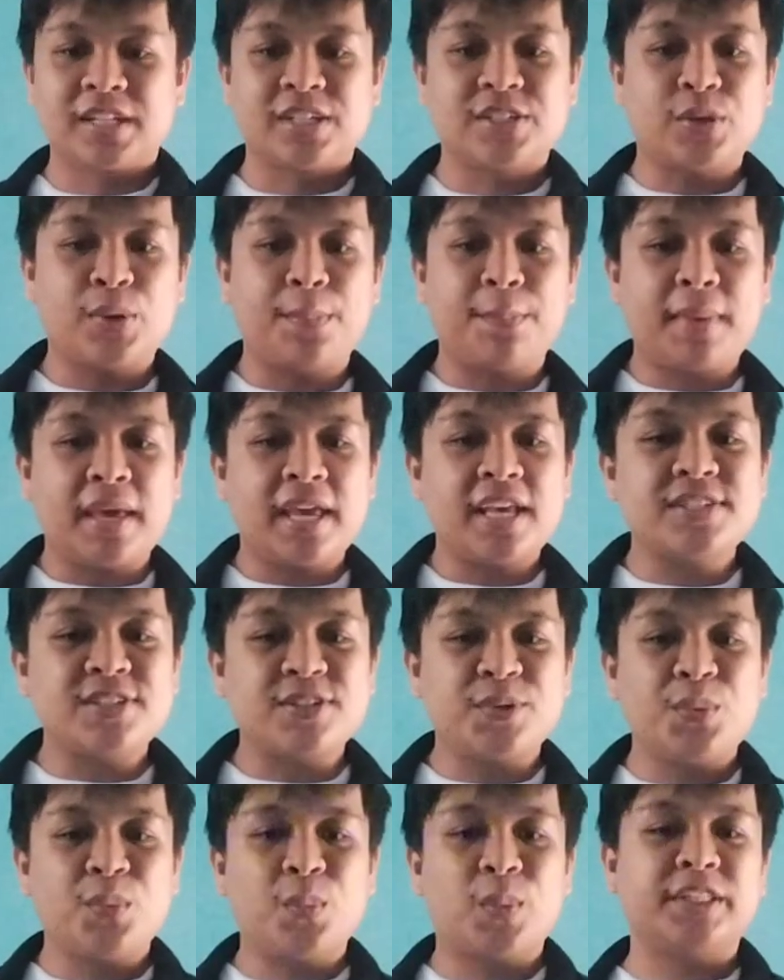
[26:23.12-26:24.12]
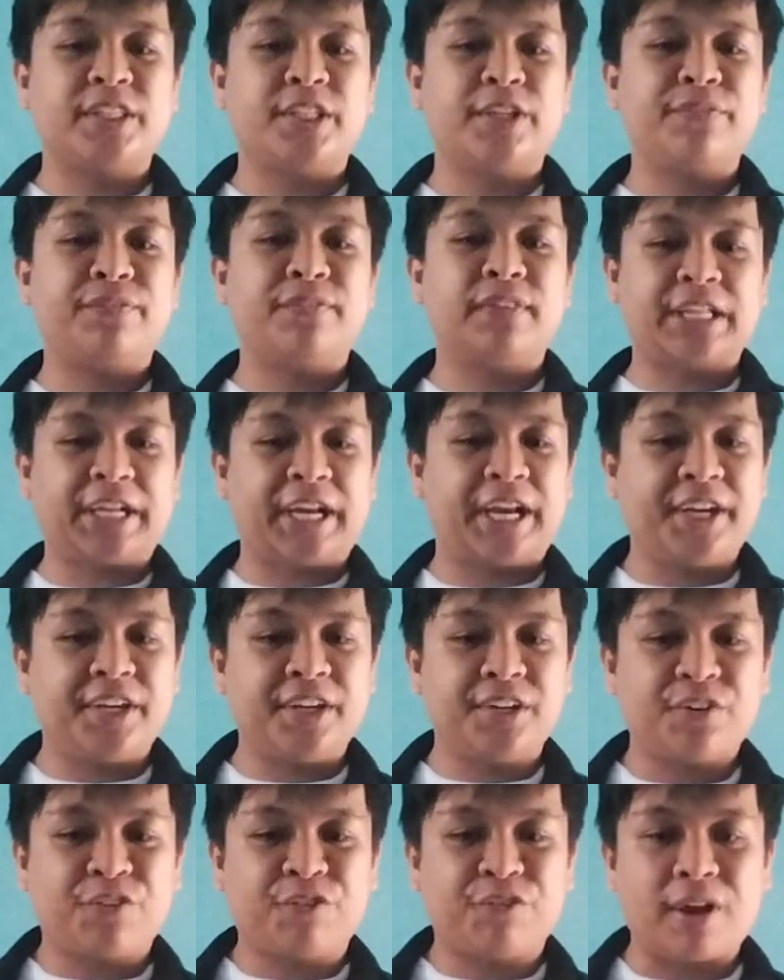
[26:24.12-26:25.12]
so based on what you've
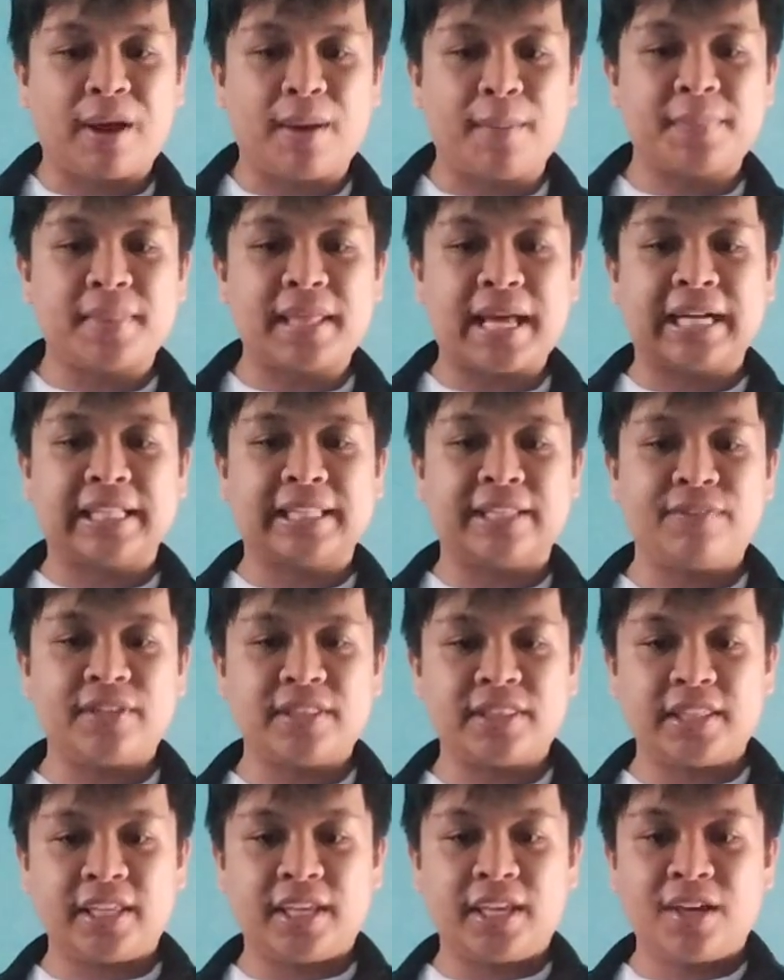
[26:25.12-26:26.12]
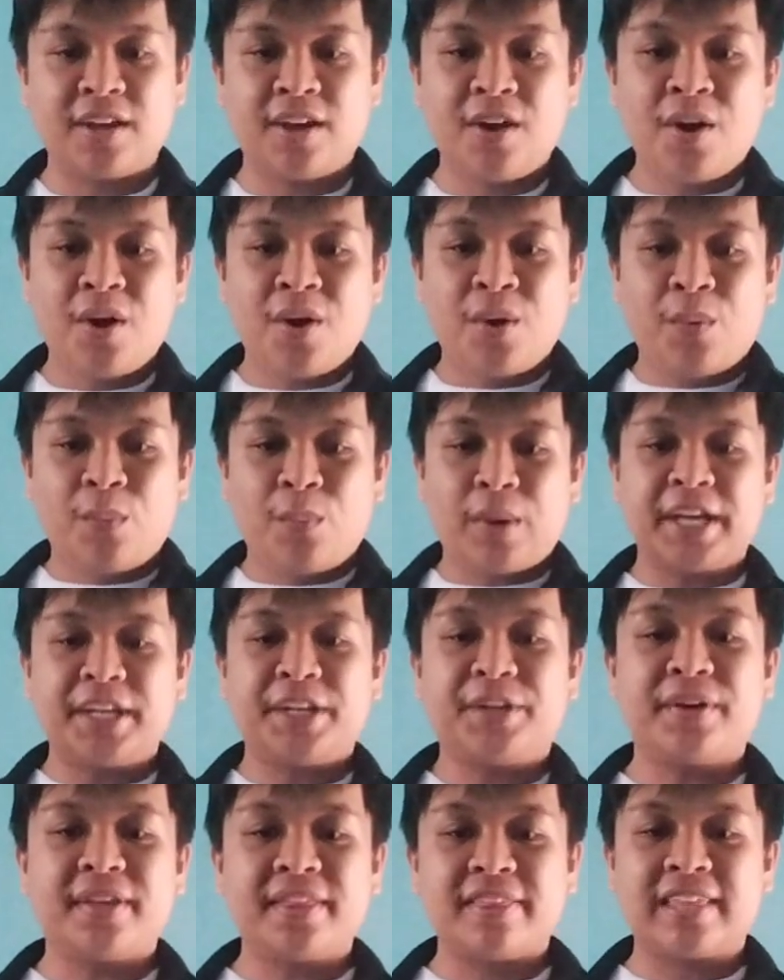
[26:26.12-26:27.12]
learned from the activity, why
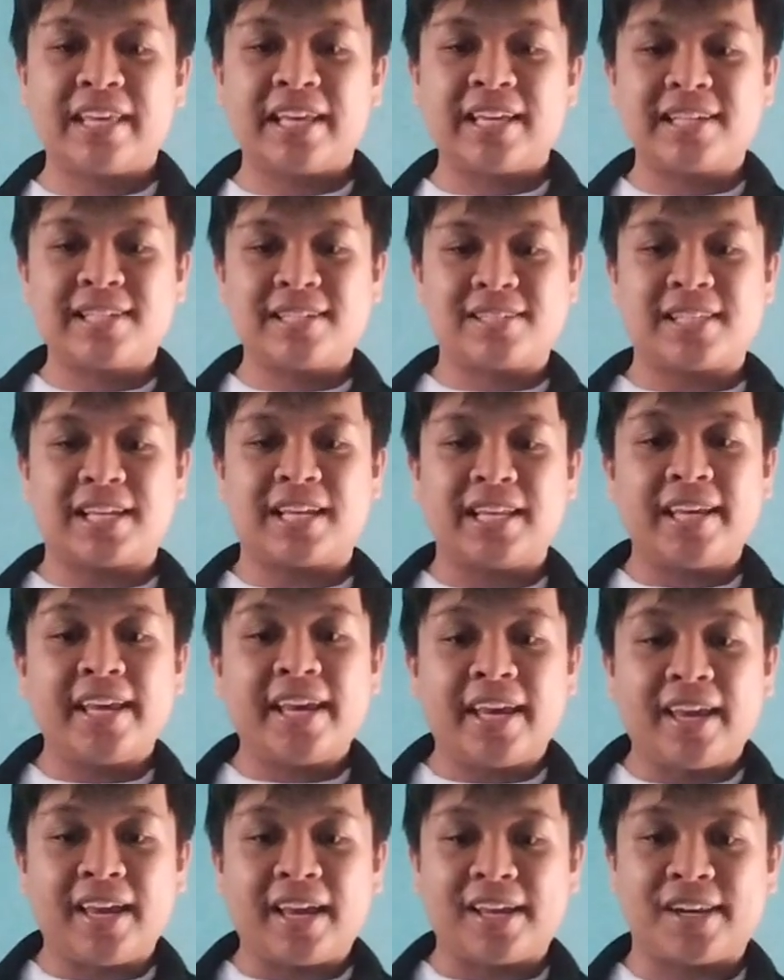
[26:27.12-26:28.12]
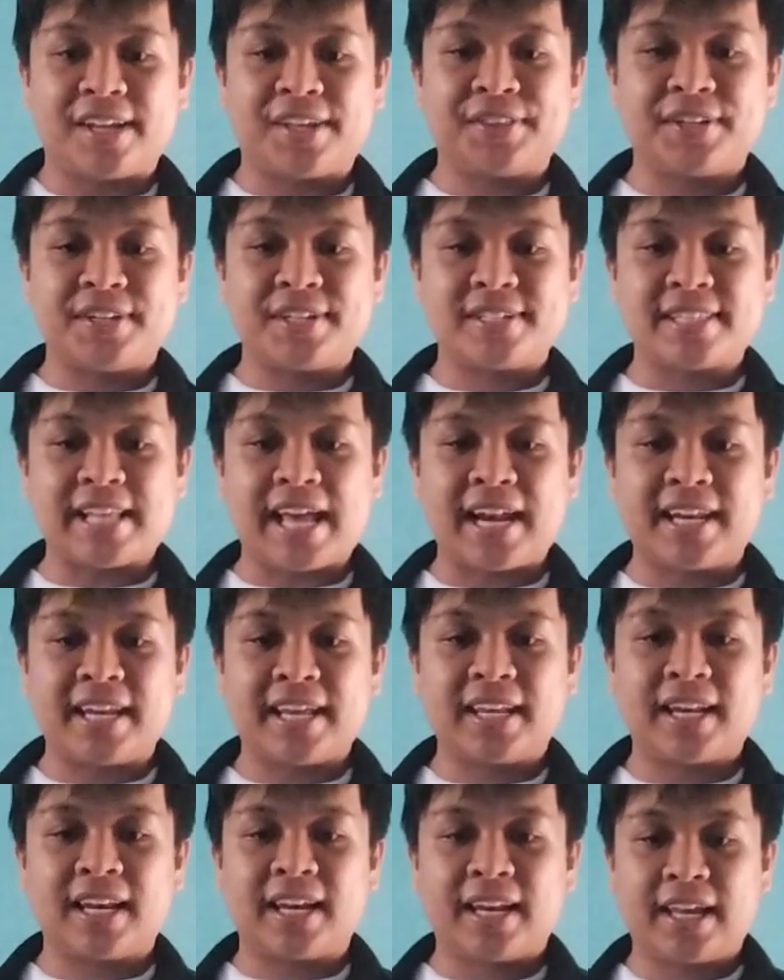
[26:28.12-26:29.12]
do you think studying and
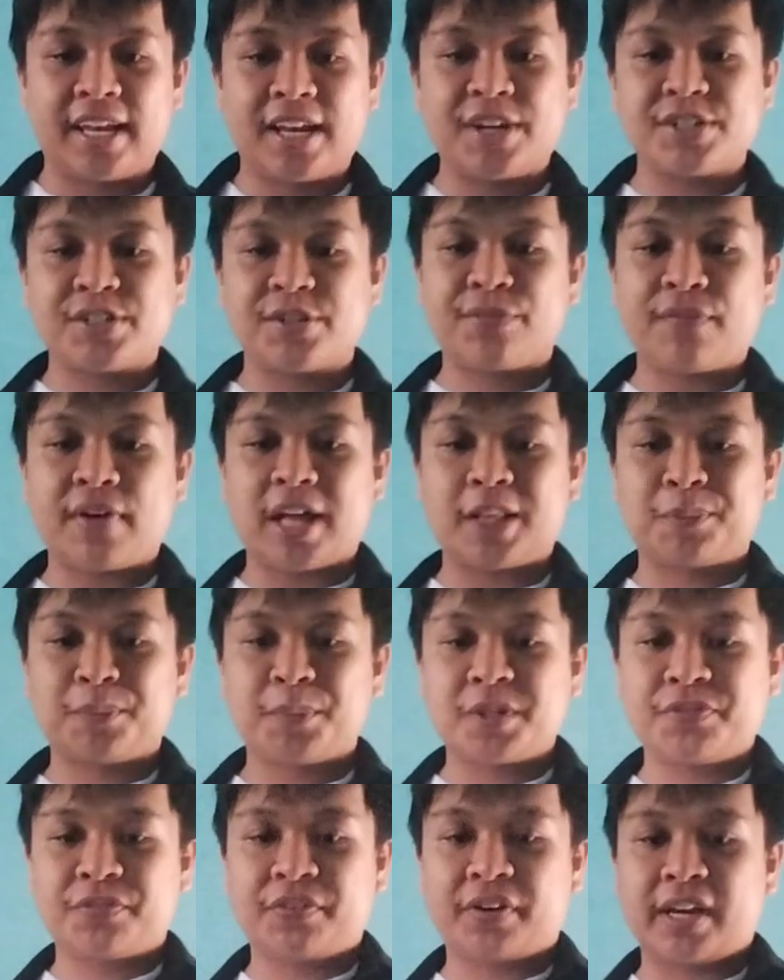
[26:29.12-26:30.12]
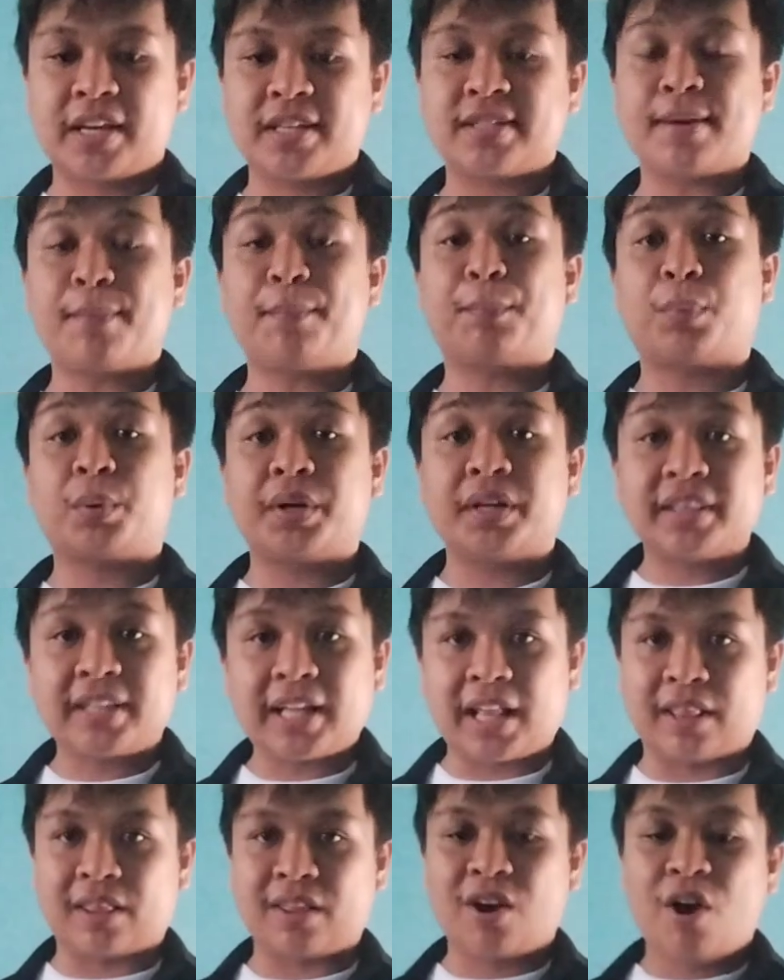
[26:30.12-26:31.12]
understanding the layers of atmosphere is
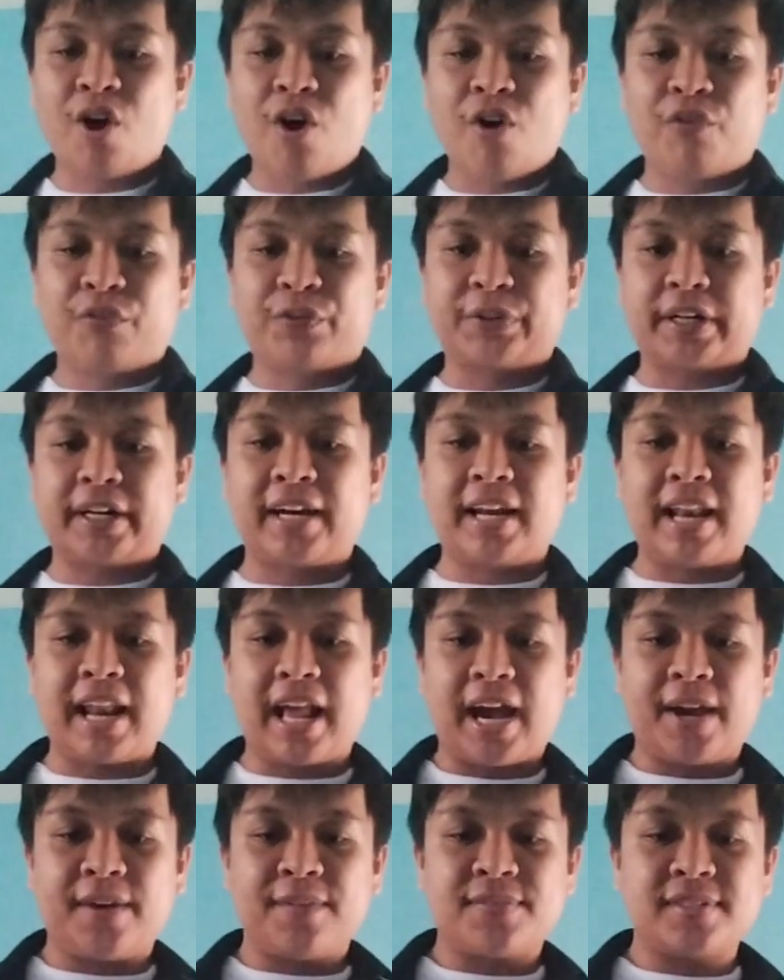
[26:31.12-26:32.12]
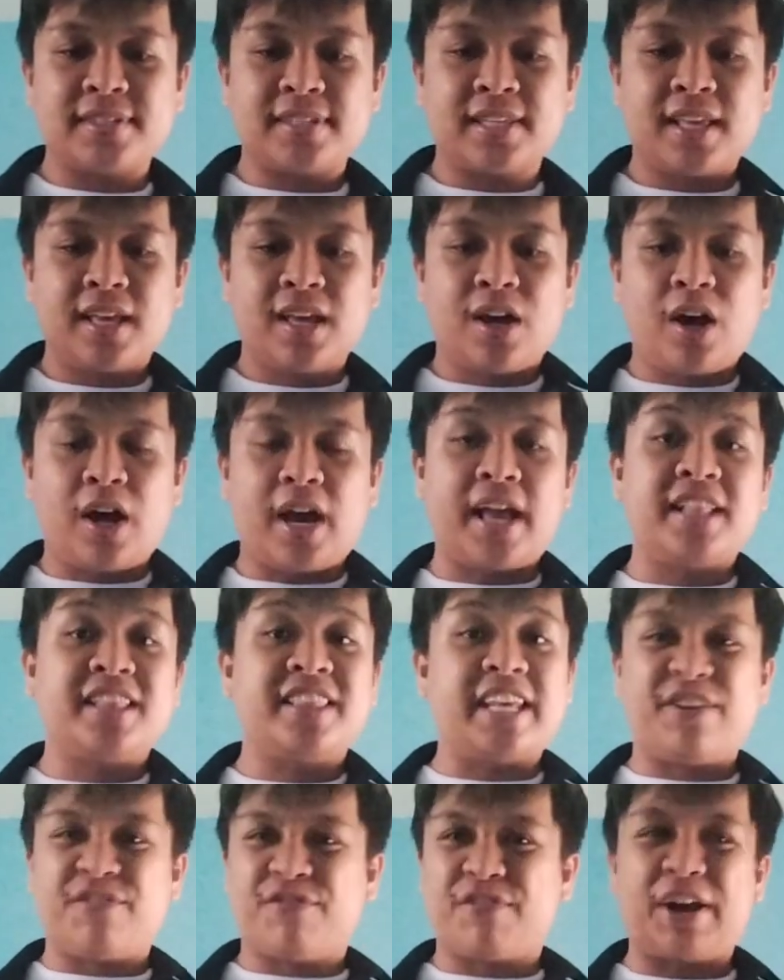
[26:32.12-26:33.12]
important for our lives and
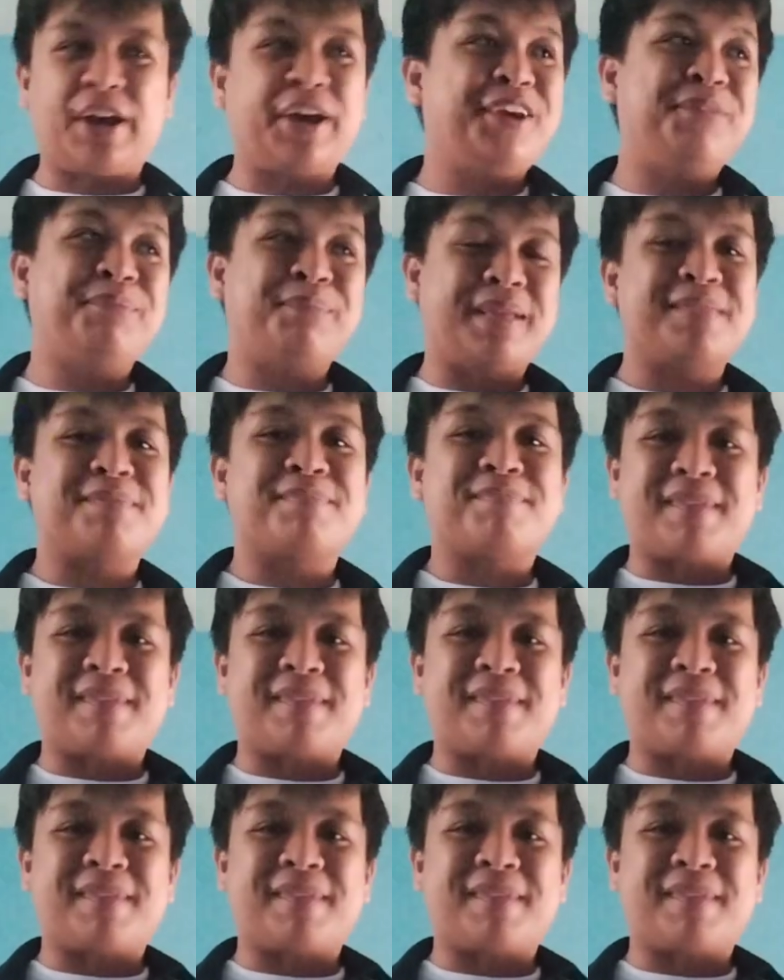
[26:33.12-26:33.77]
the environment?